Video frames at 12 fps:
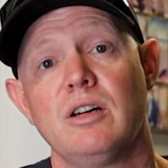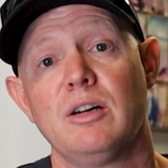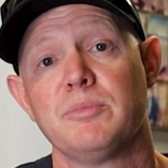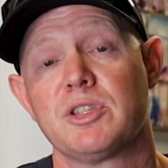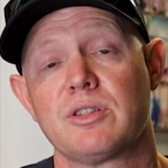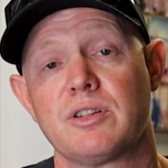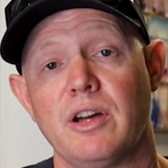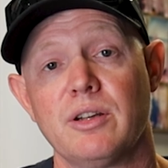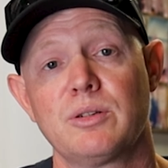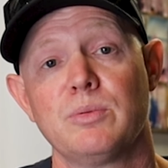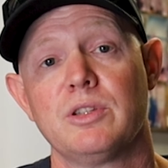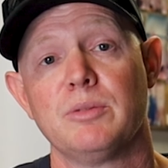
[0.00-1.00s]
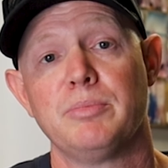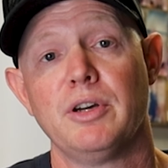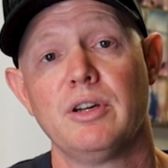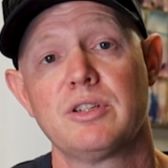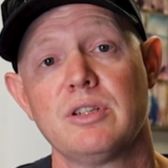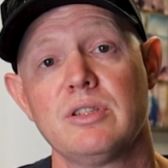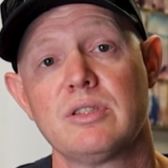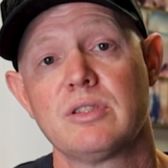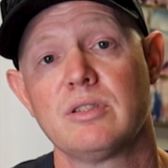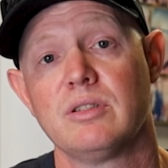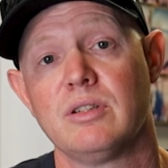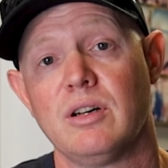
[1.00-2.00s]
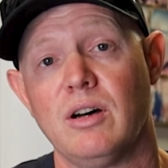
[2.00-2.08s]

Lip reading: I'm stoked with the purchase.